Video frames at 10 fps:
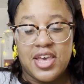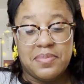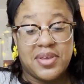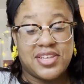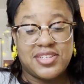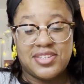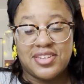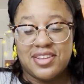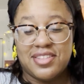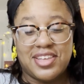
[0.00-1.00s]
because
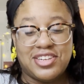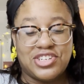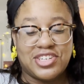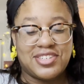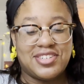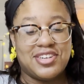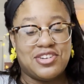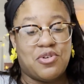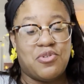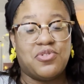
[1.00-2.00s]
they just didn't
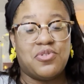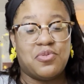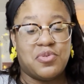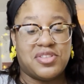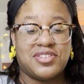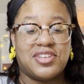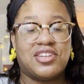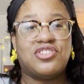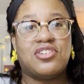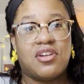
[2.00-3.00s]
hold with
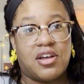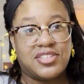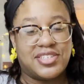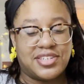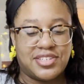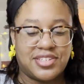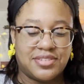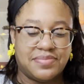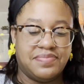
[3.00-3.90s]
such nonsense.